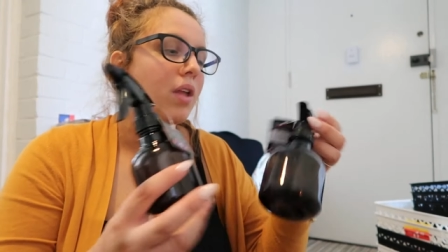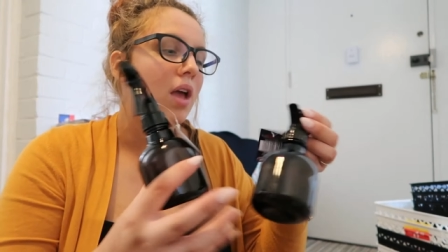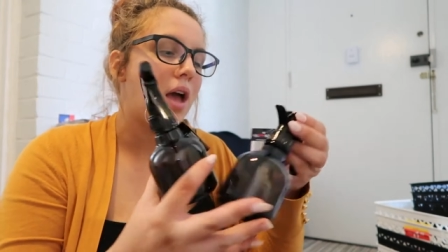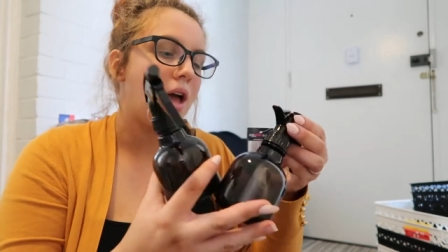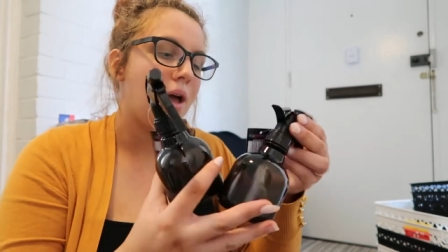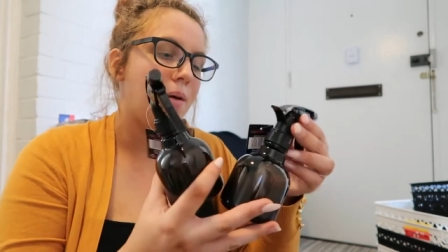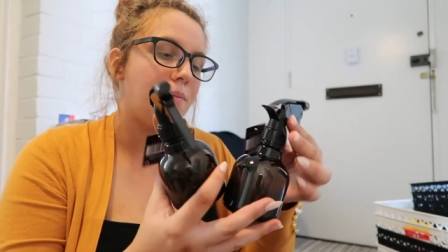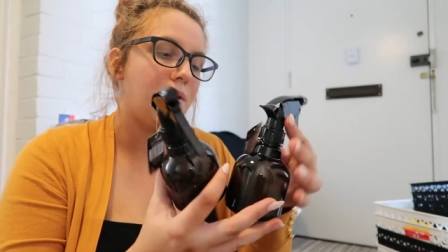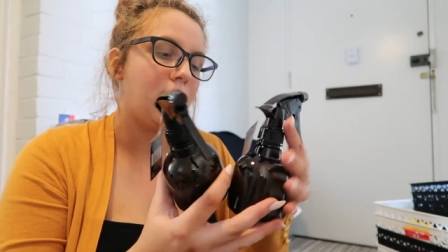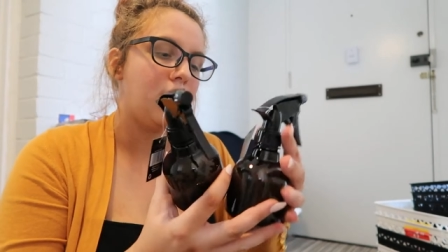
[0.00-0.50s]

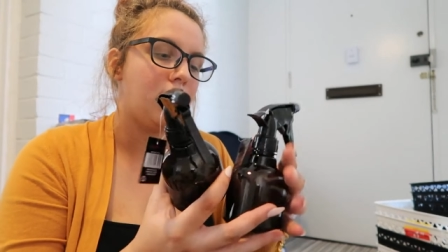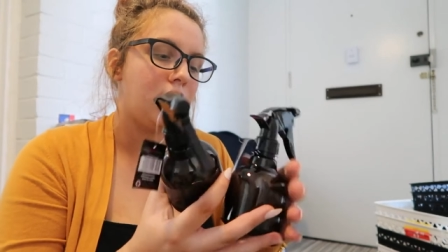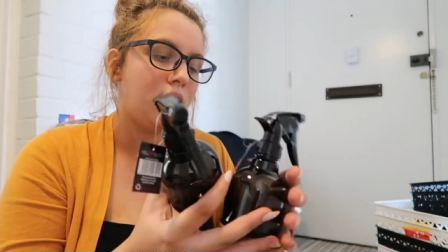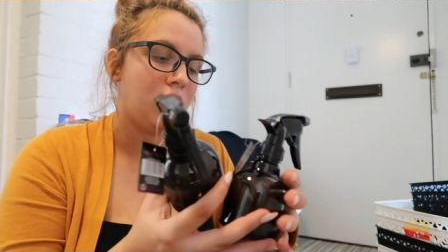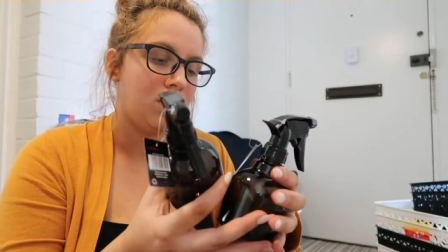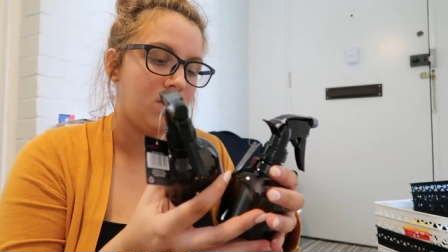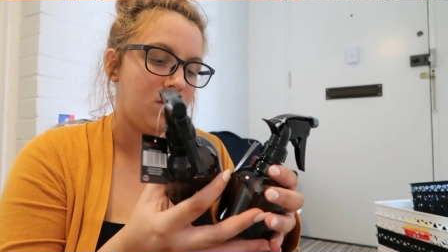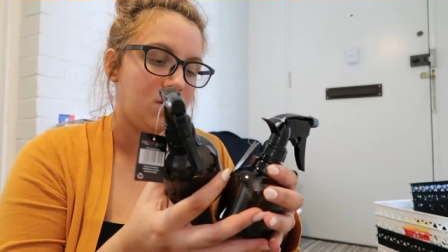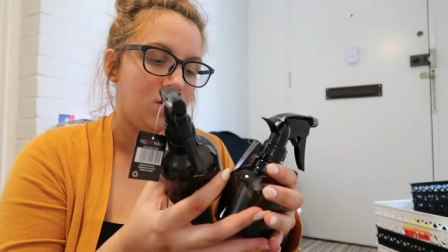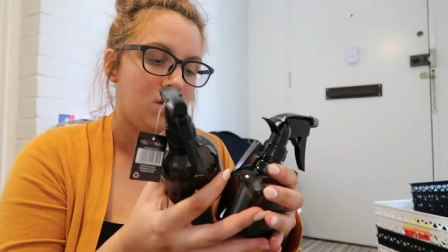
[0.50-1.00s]
um,
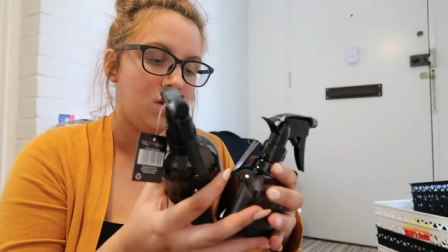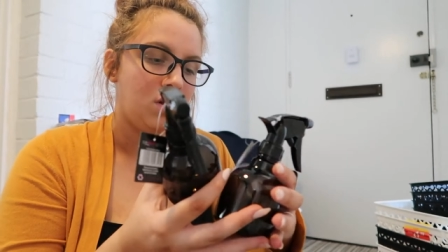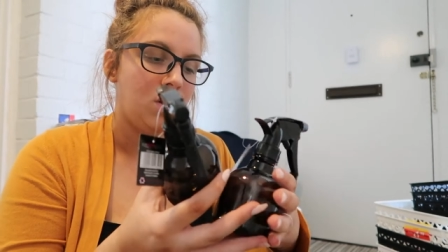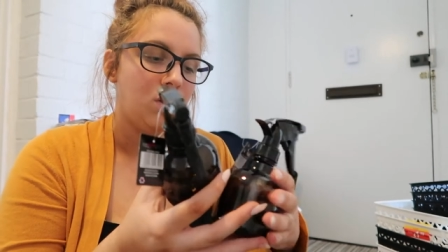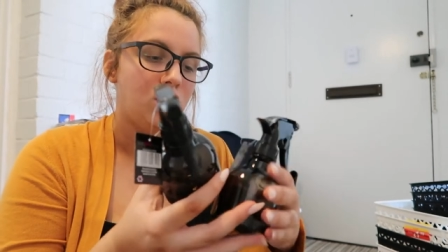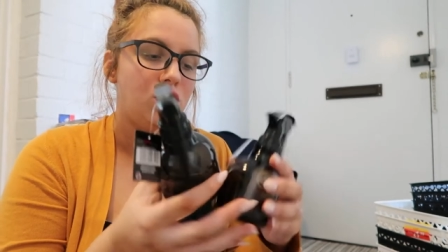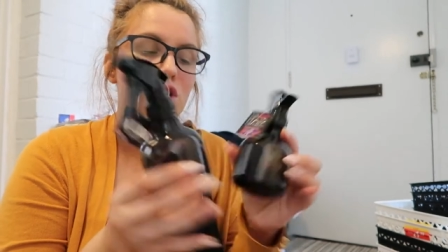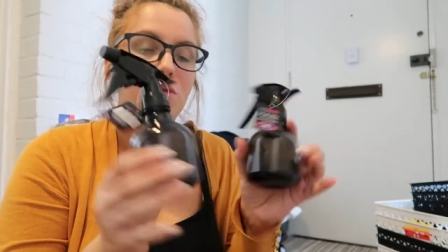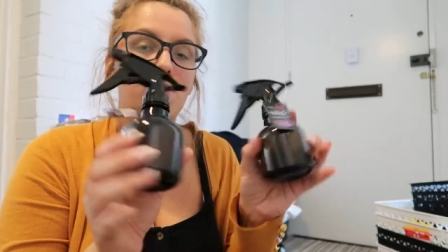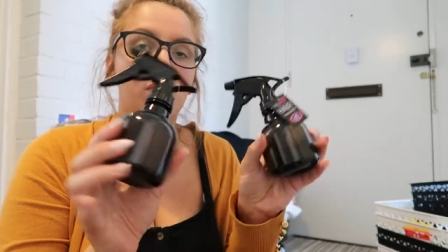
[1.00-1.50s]

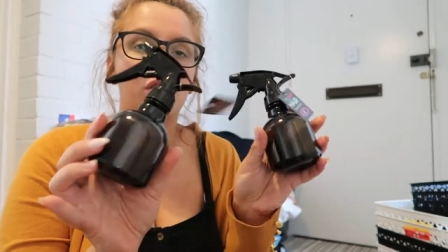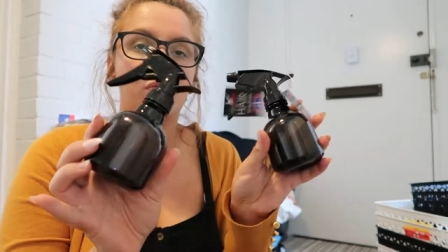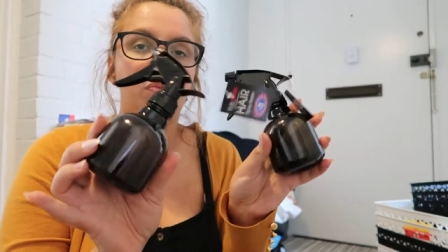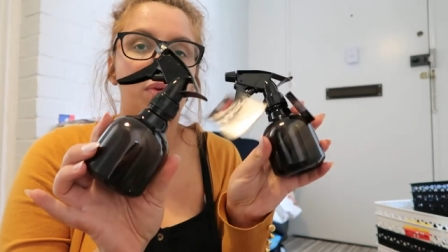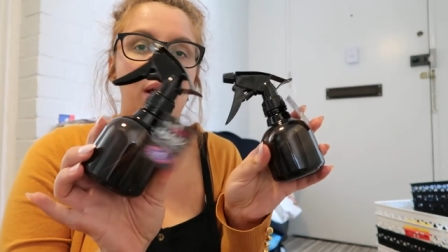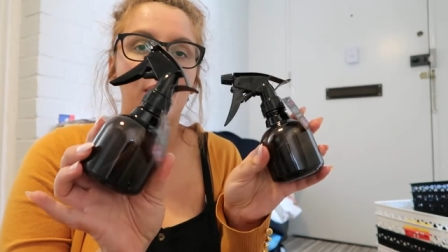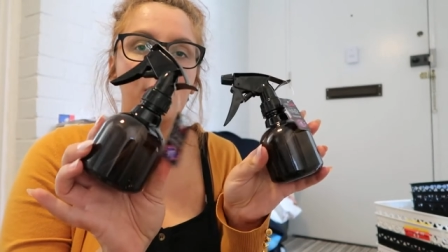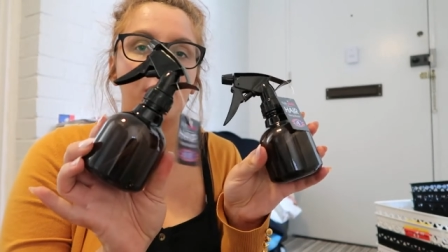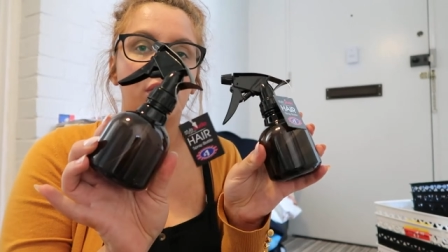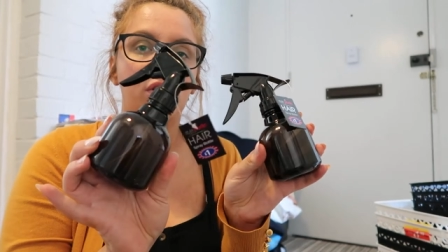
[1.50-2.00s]
two more
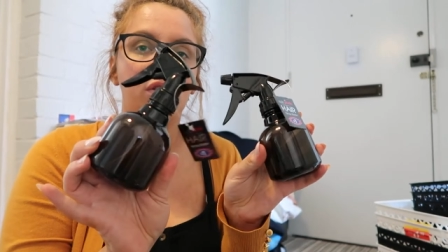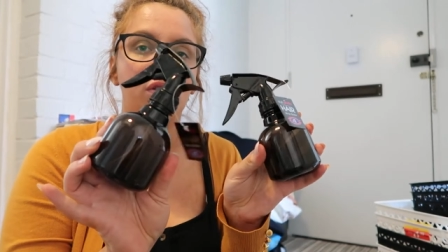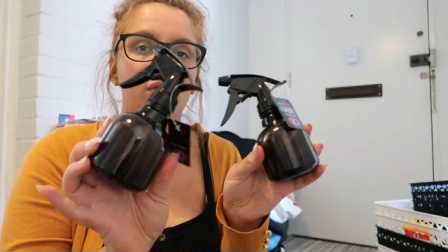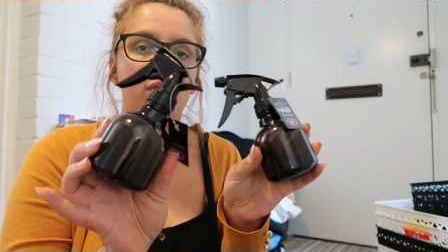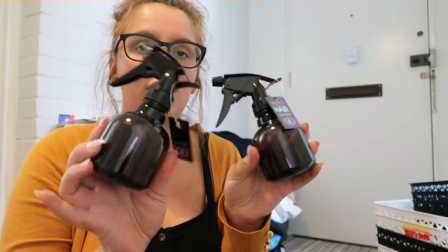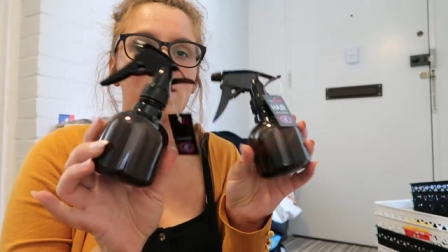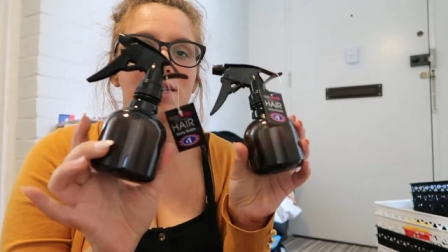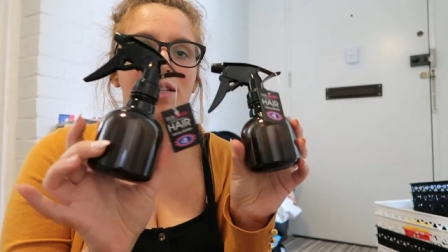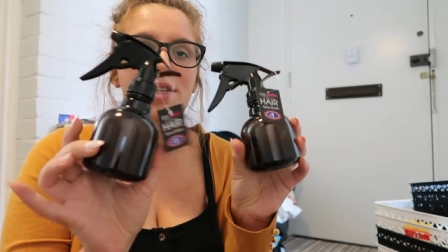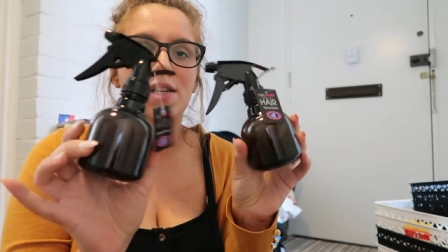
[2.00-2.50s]
spray
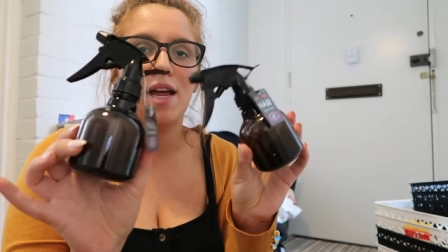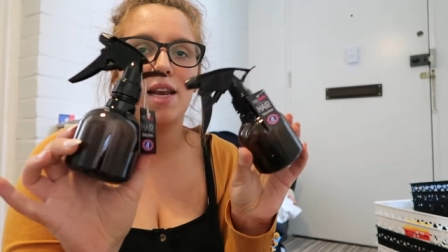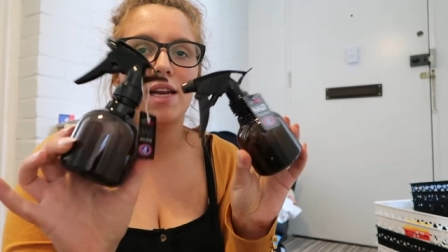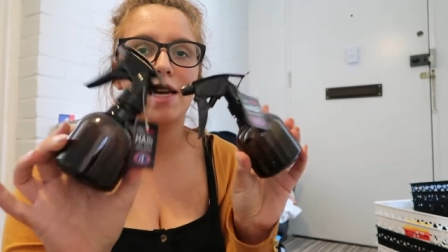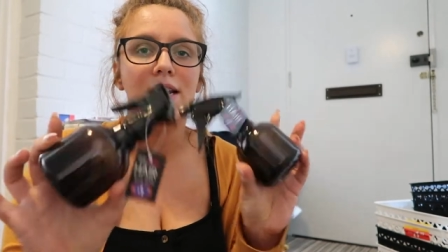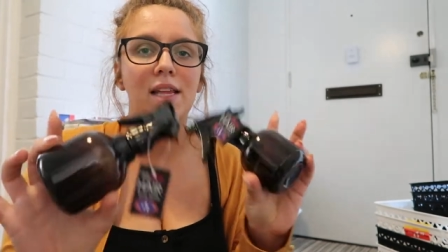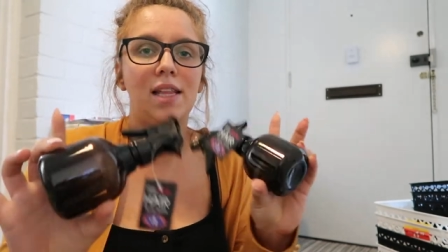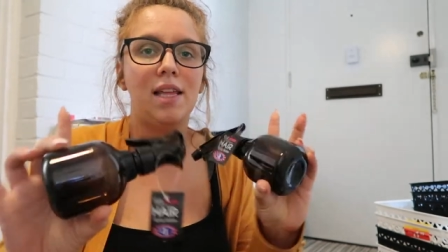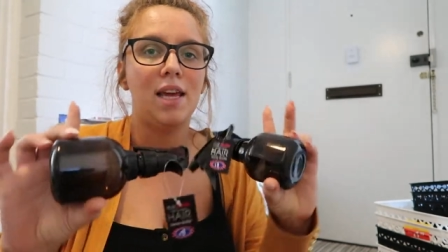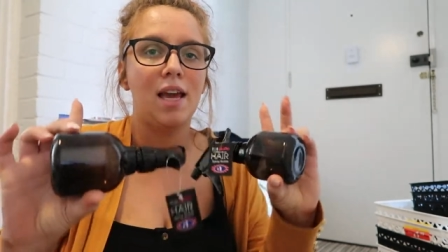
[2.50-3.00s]
bottles these are
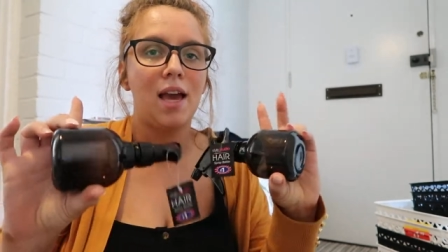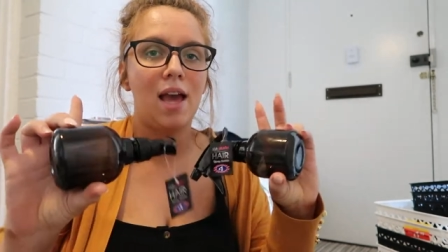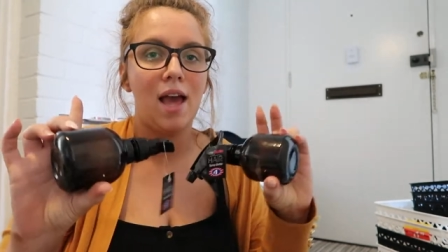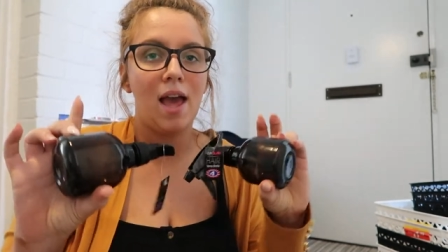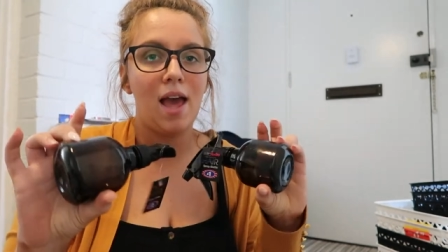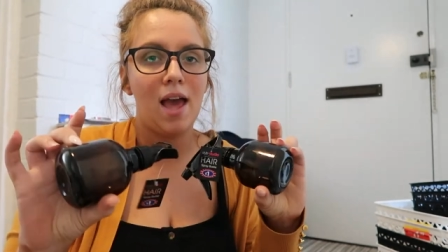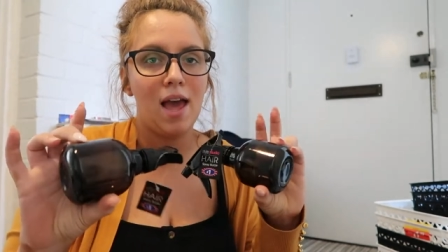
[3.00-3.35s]
technically the